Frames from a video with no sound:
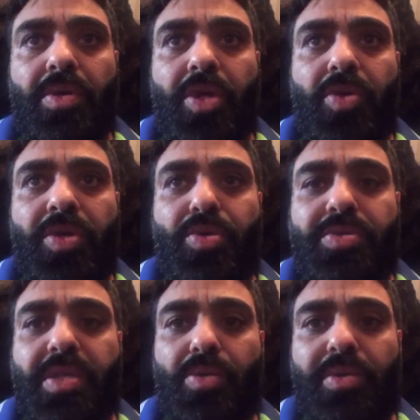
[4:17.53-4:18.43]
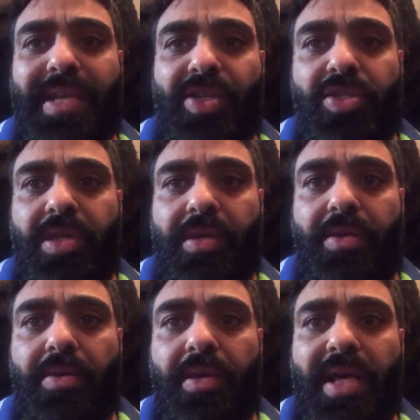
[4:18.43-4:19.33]
you're using all that
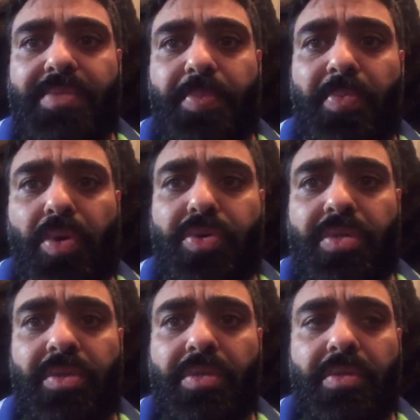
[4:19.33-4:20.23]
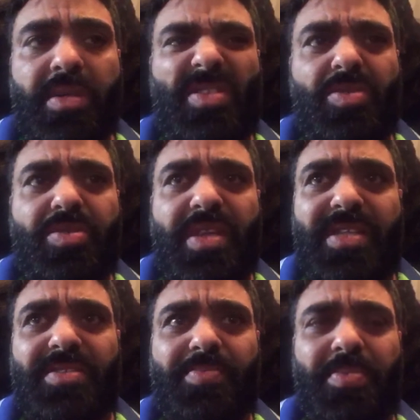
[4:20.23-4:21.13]
shit as promotion. He used it
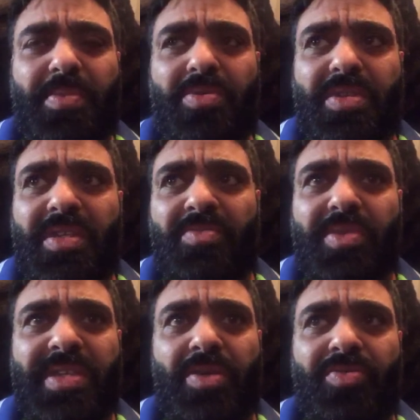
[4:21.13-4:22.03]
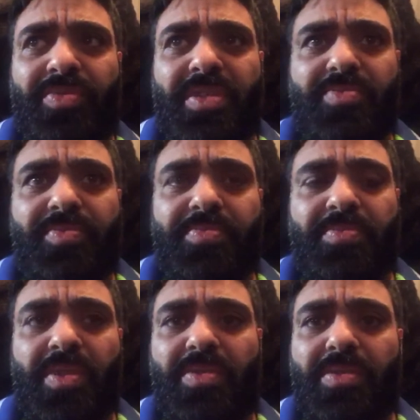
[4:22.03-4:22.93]
as the promoting video for this,
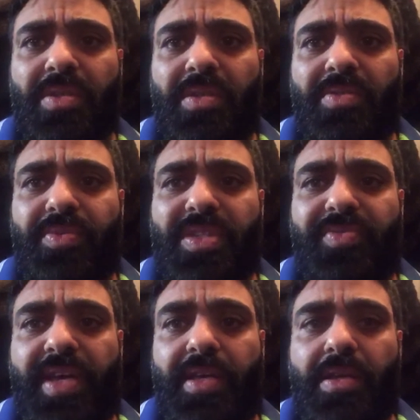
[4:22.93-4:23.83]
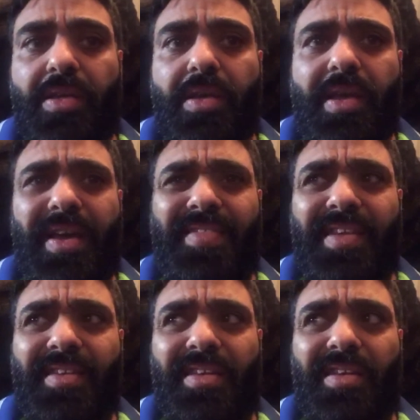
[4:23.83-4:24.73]
you know, for this fight. And
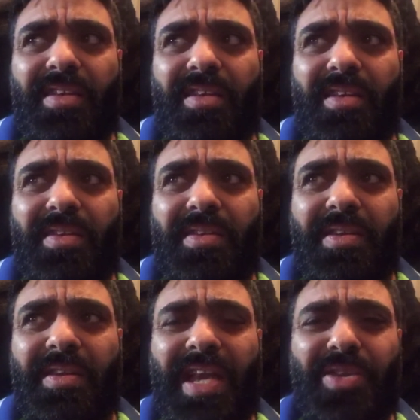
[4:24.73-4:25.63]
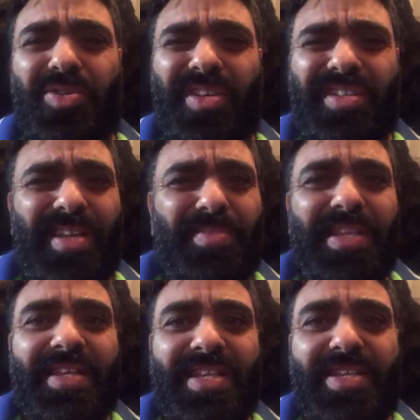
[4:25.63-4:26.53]
then now you're trying to tell me
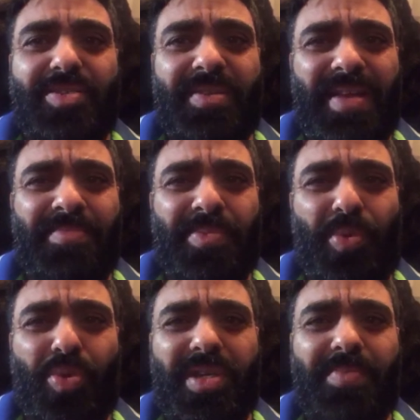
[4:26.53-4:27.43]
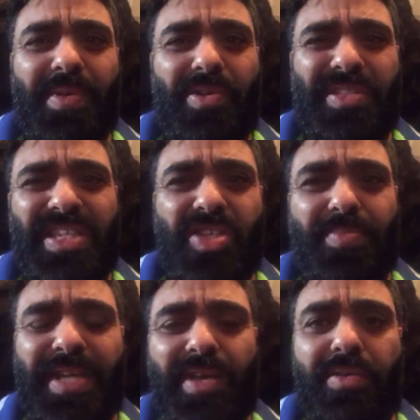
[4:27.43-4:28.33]
that he needs to get deported because he
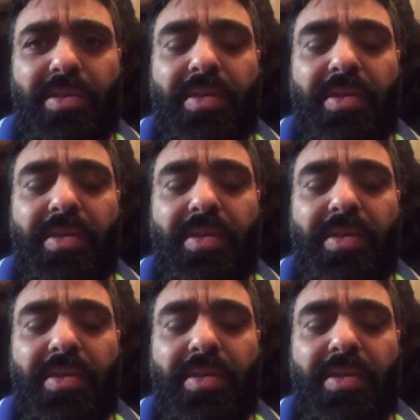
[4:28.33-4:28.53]
jumped out?